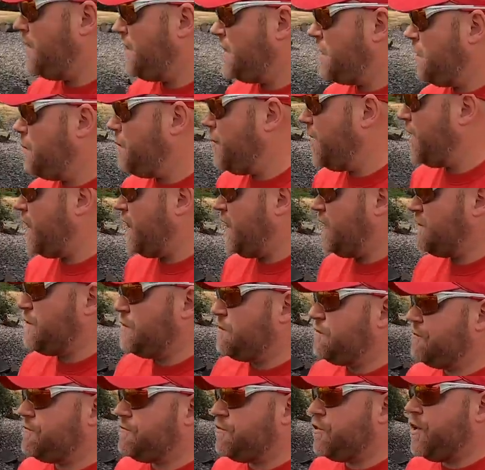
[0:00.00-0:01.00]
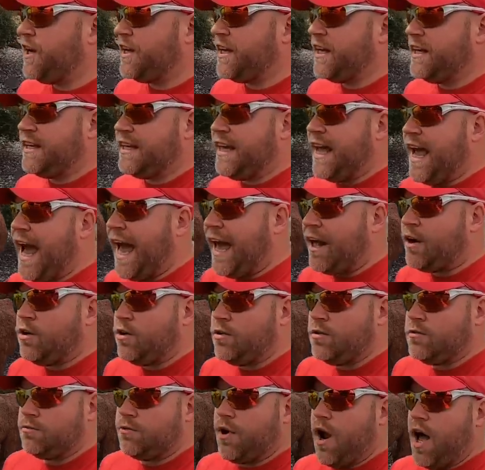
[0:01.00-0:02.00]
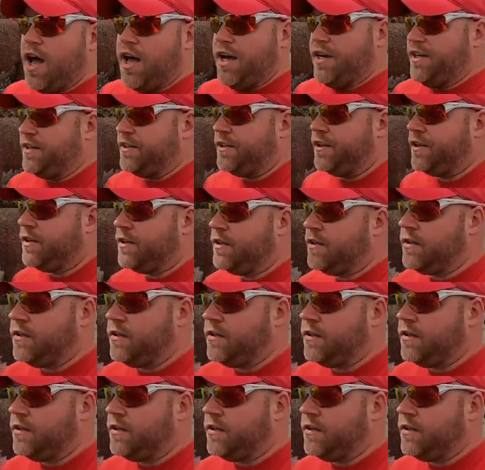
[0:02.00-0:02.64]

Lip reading: I'm in the middle of a freaking cattle run.